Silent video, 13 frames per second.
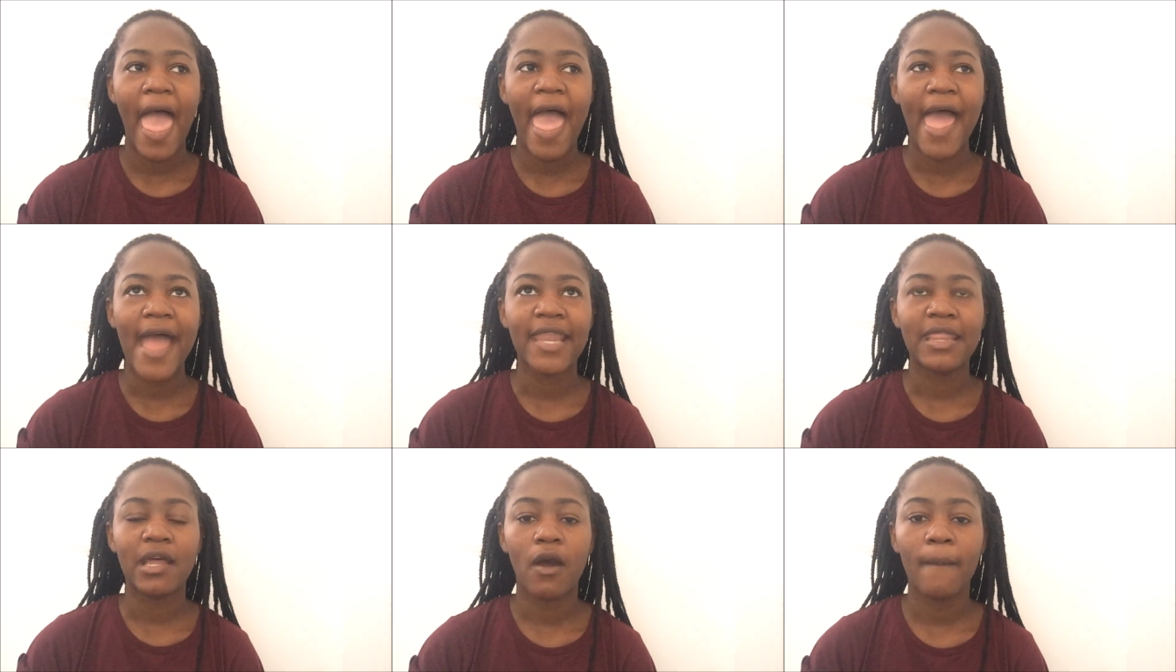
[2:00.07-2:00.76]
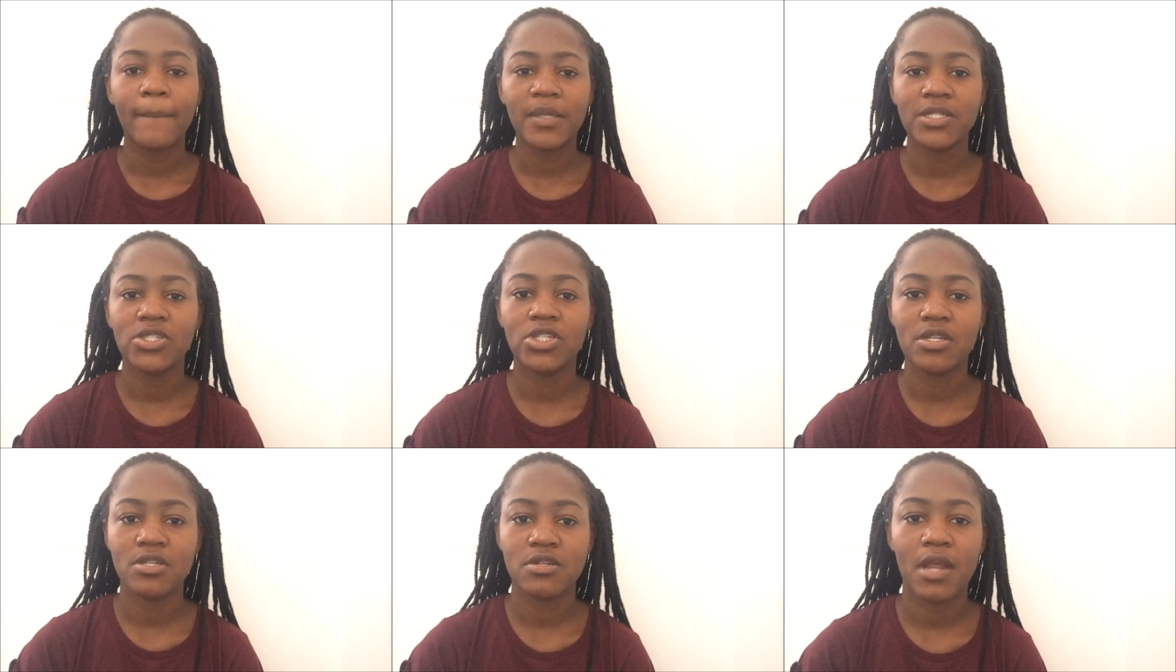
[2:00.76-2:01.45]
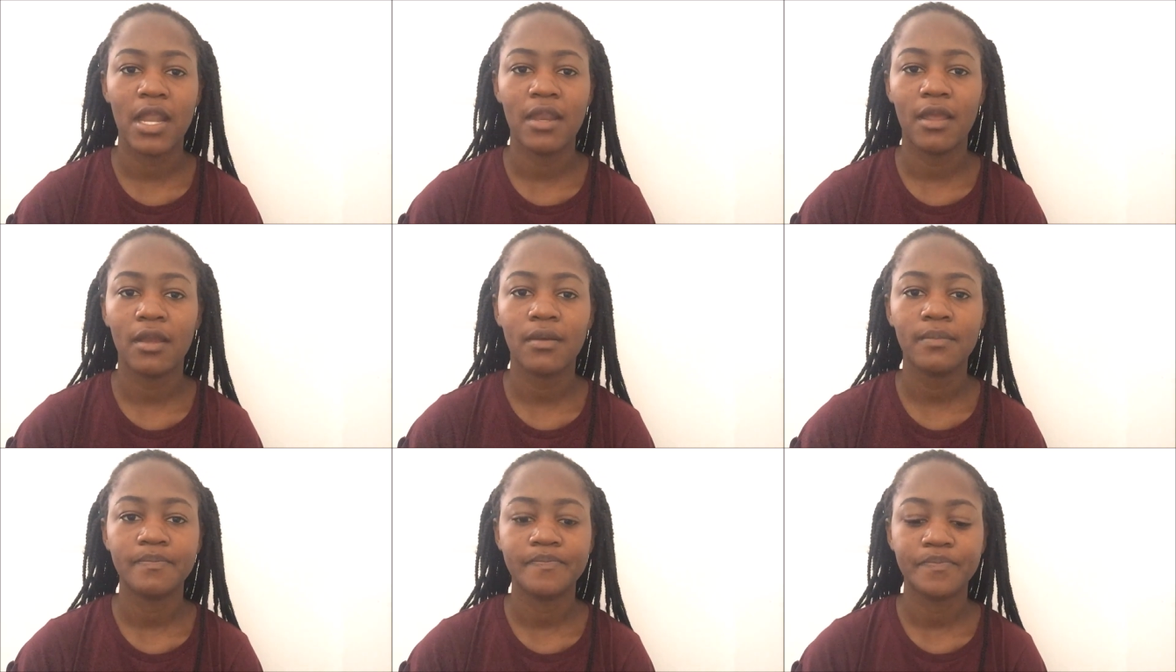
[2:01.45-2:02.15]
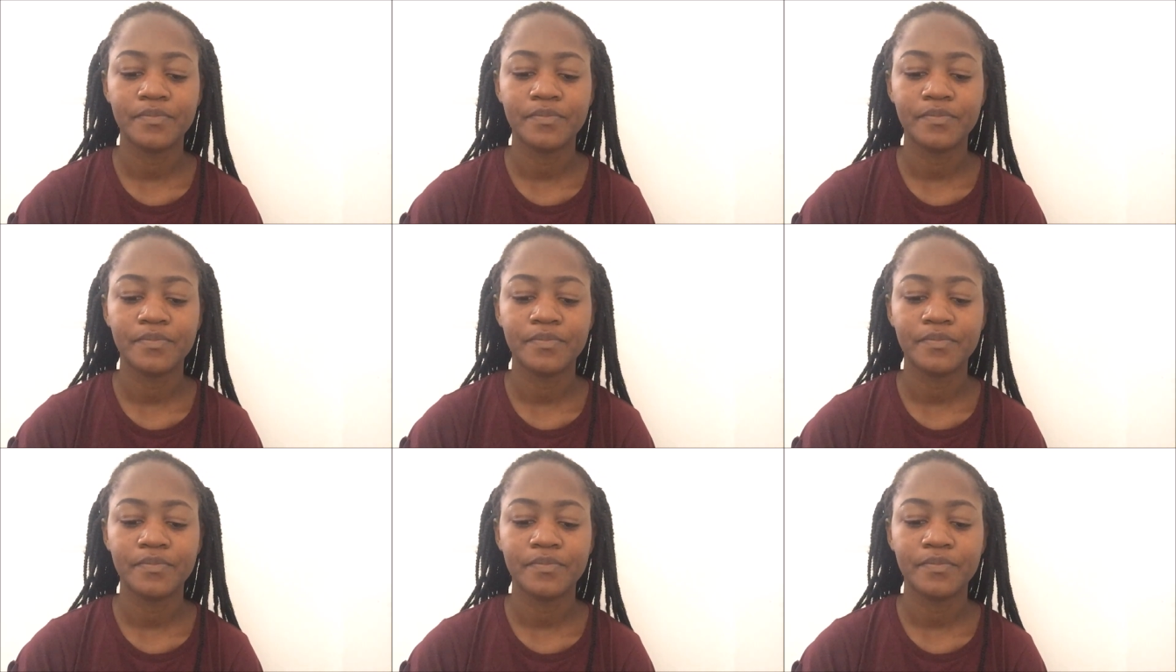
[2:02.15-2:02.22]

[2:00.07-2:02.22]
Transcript: and the competition is running